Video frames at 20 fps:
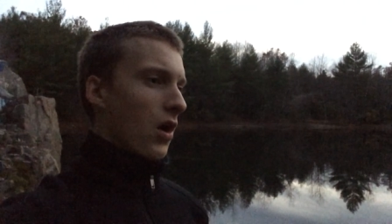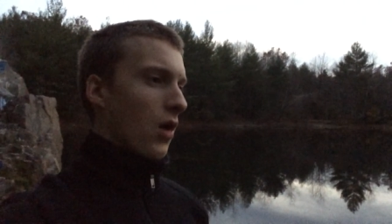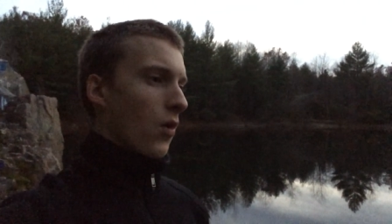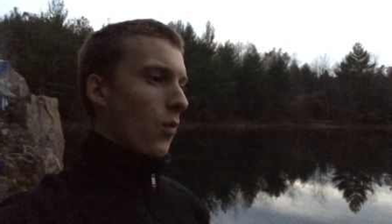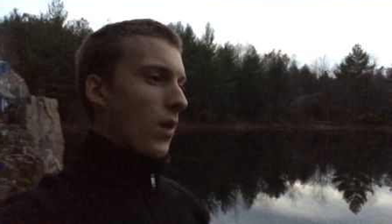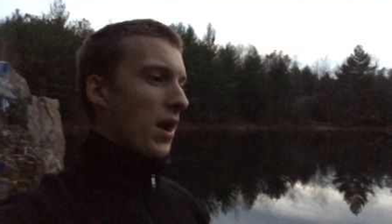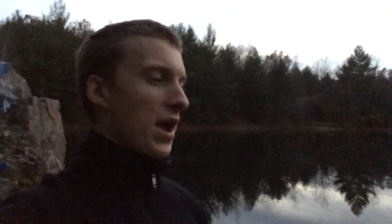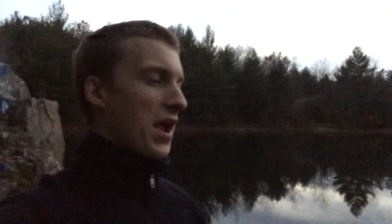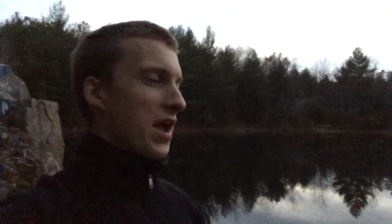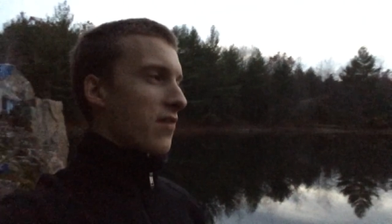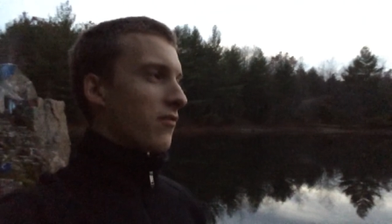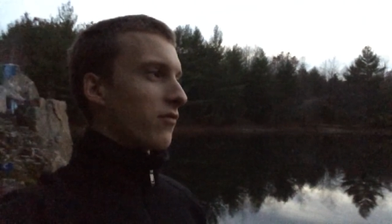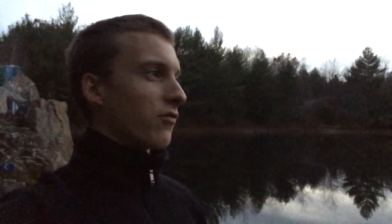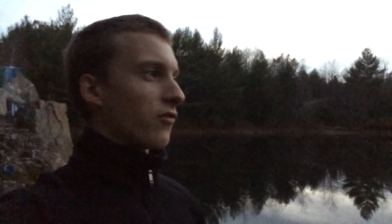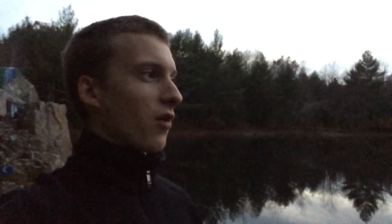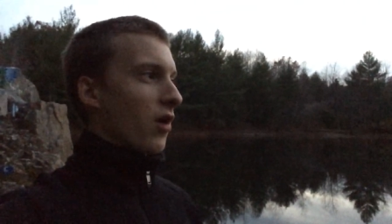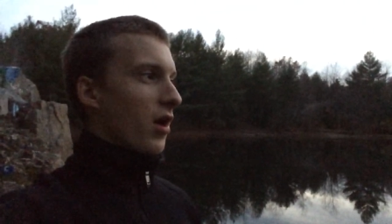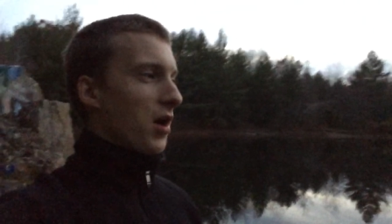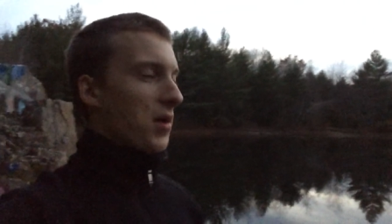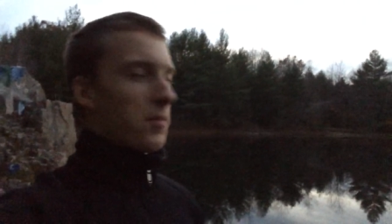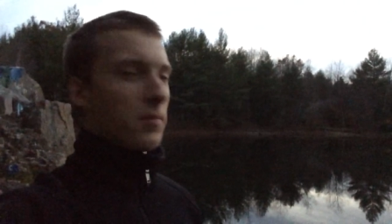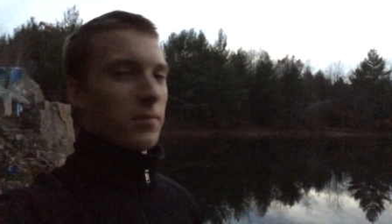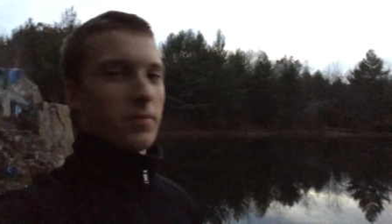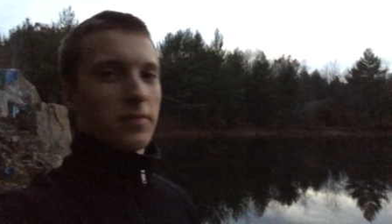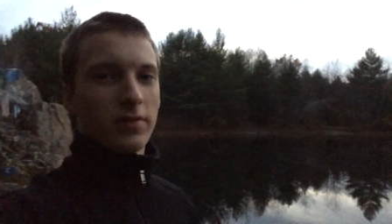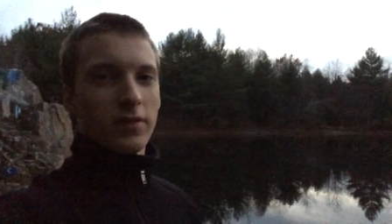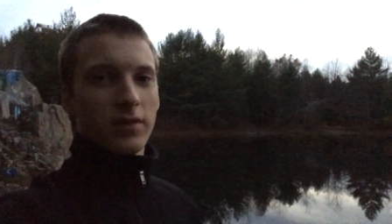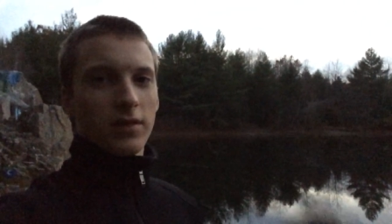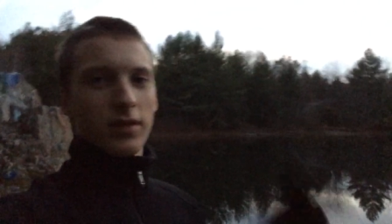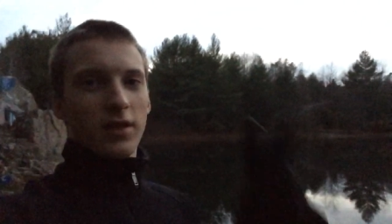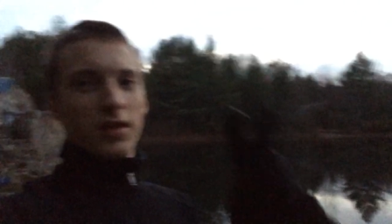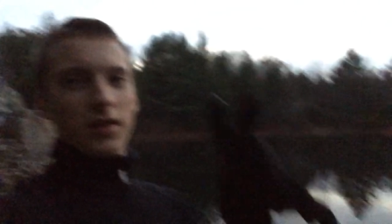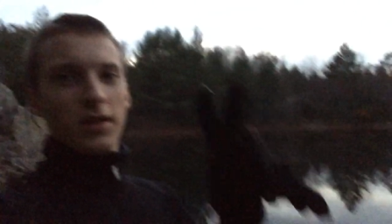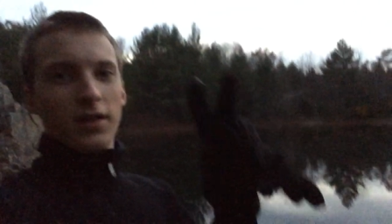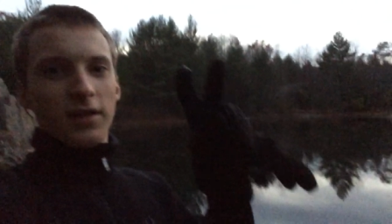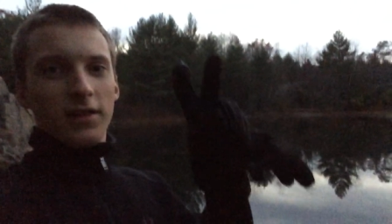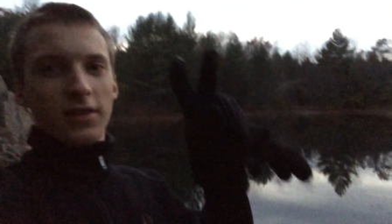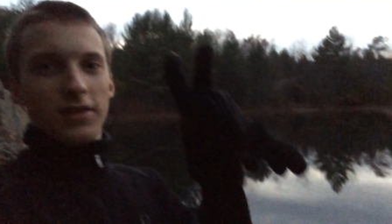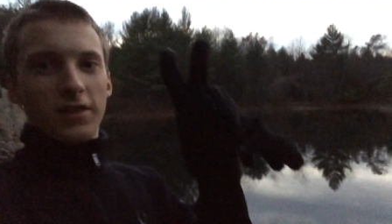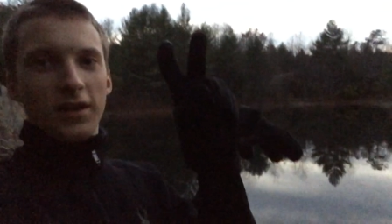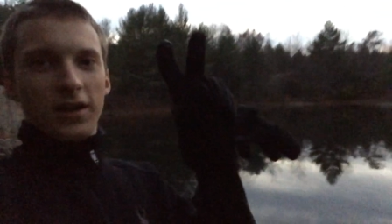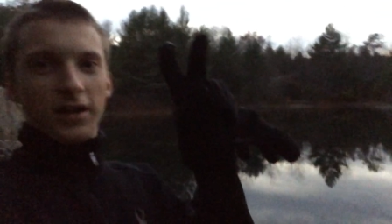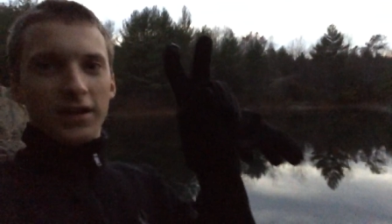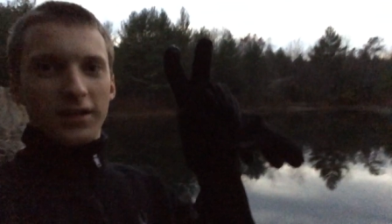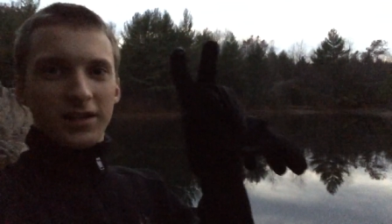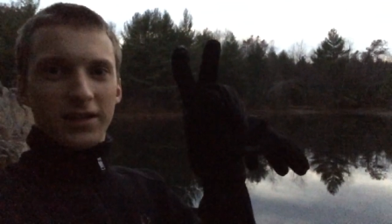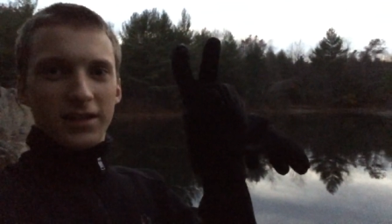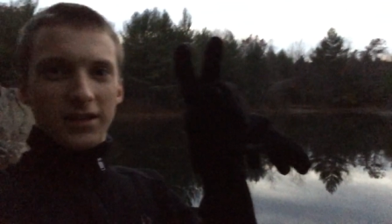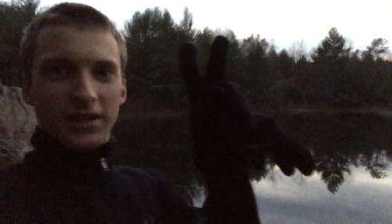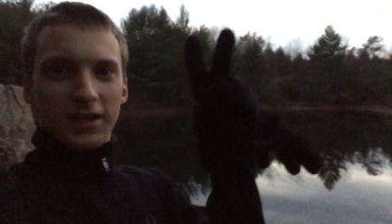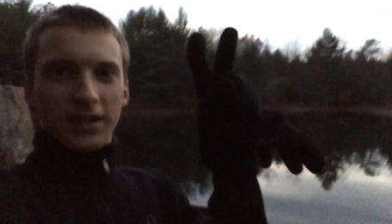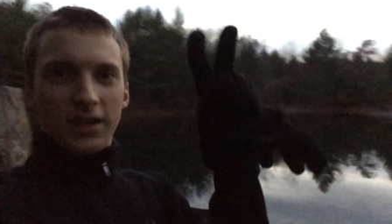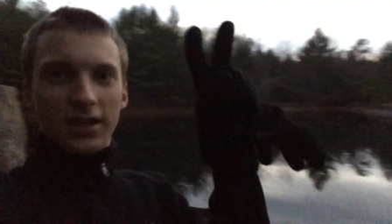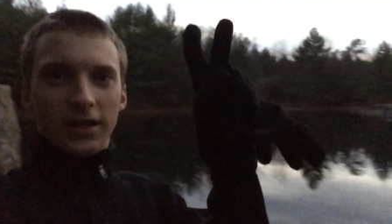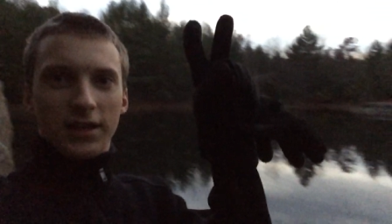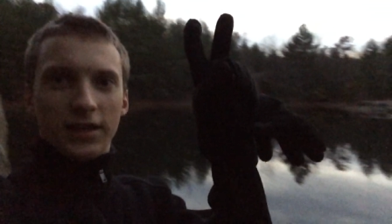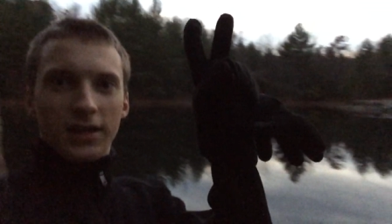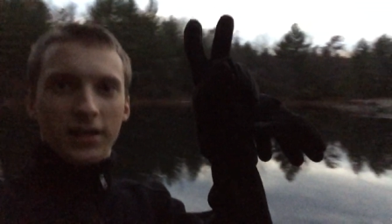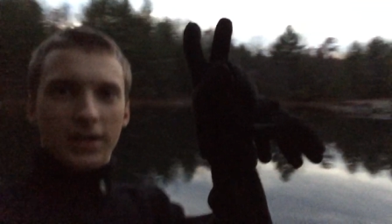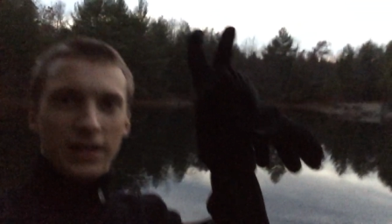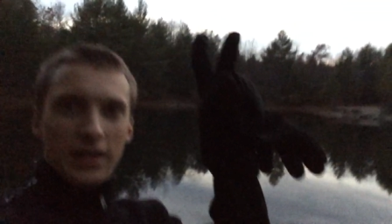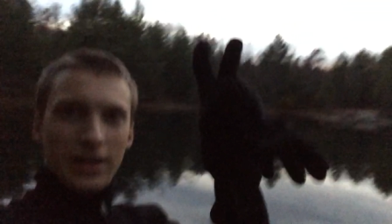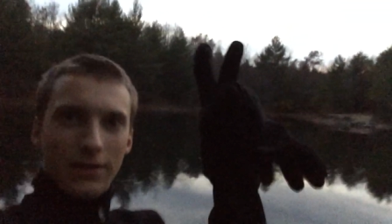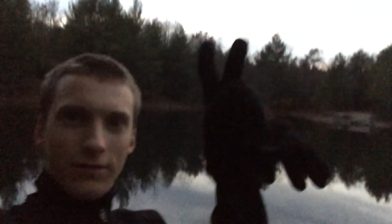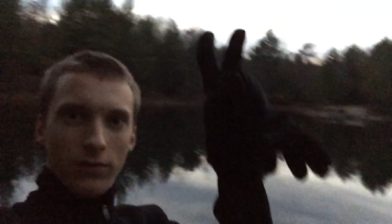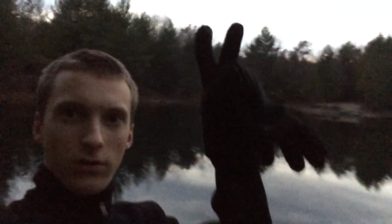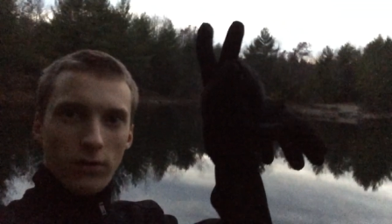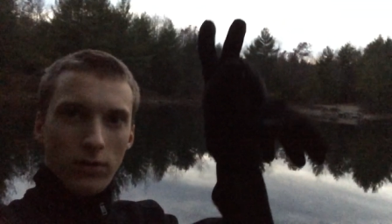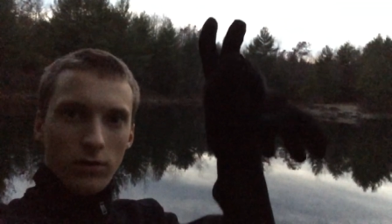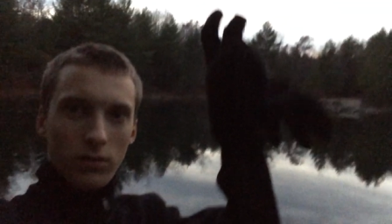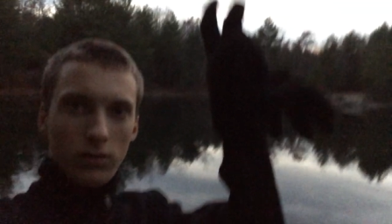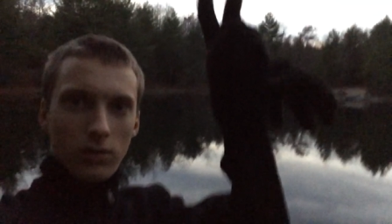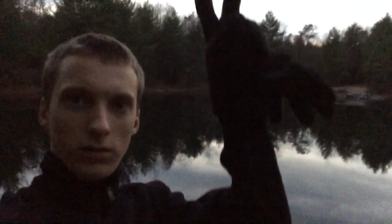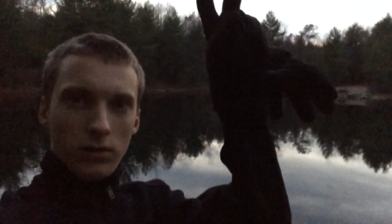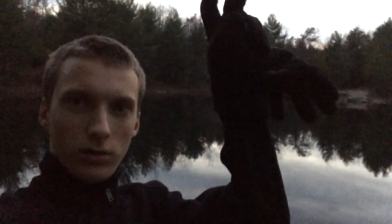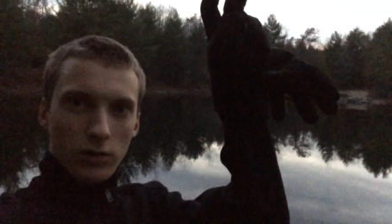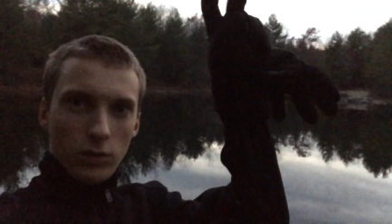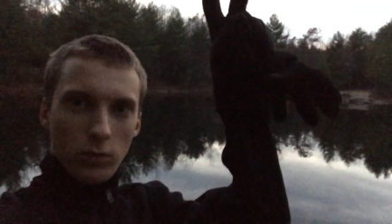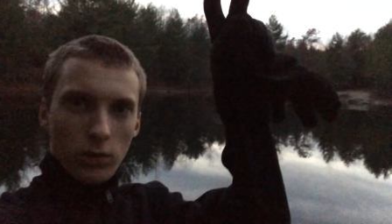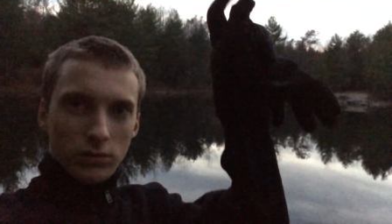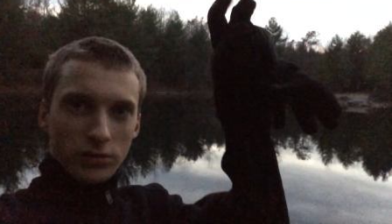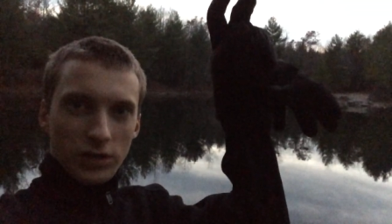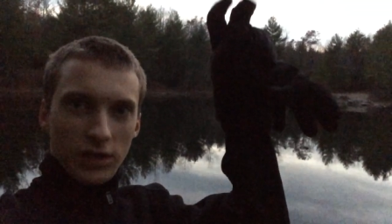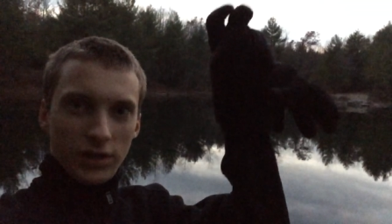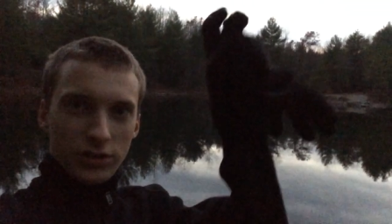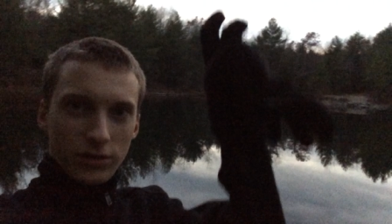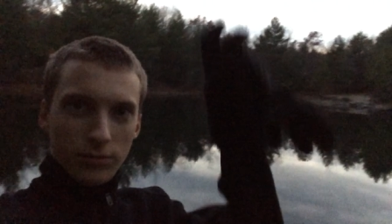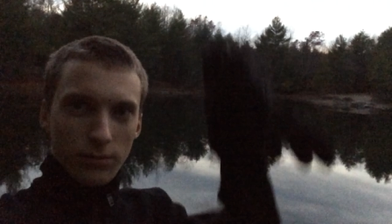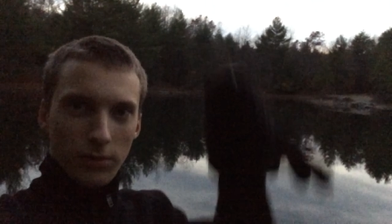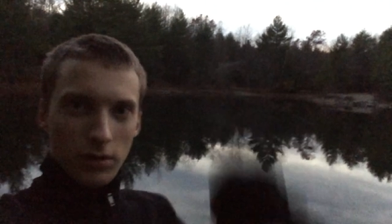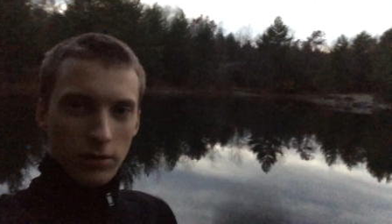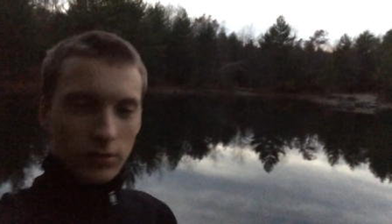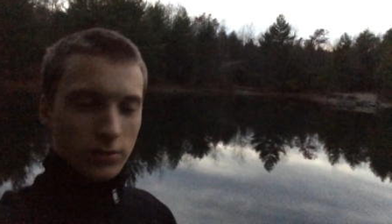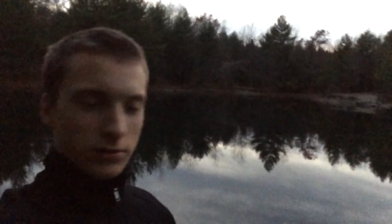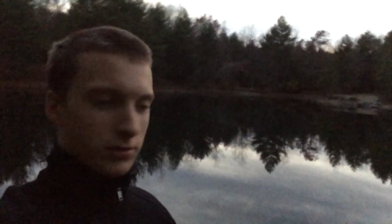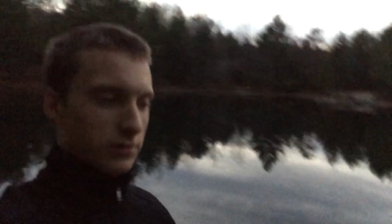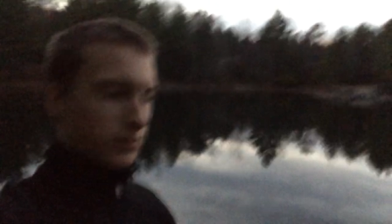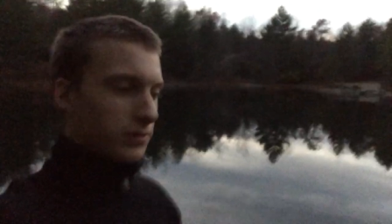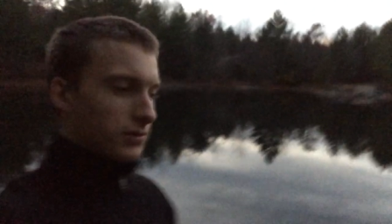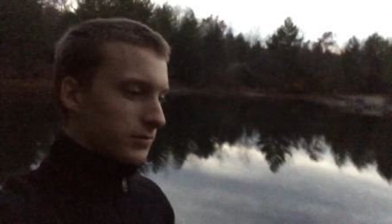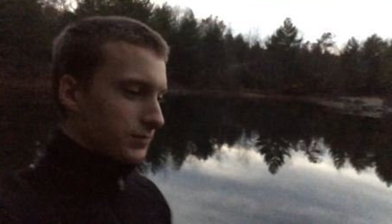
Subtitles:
away from the evil, quotation marks,